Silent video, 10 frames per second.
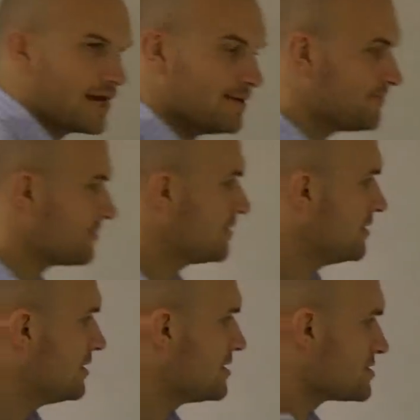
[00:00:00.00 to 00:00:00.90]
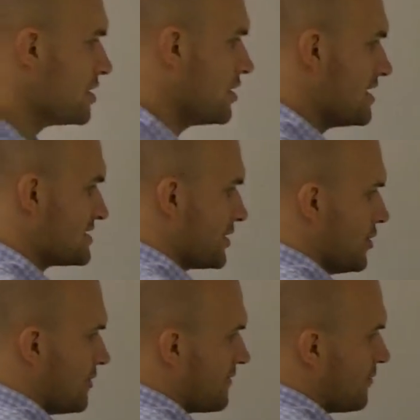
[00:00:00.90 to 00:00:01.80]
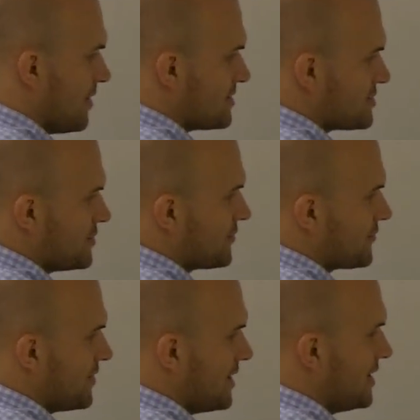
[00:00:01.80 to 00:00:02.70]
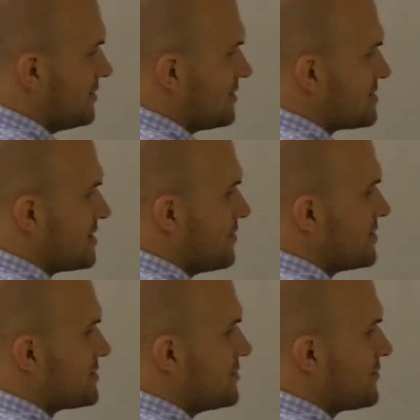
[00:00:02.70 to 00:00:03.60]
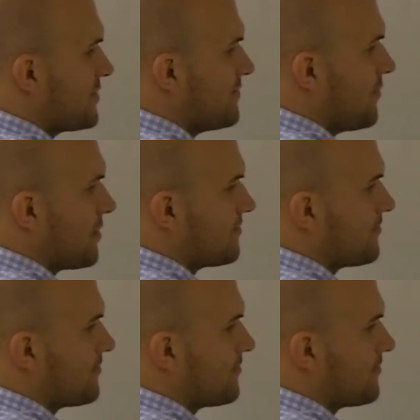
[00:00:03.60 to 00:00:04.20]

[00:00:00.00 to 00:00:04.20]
Okay? So as I go over 1, 2, 3, let's say 1, 2, 3, 4.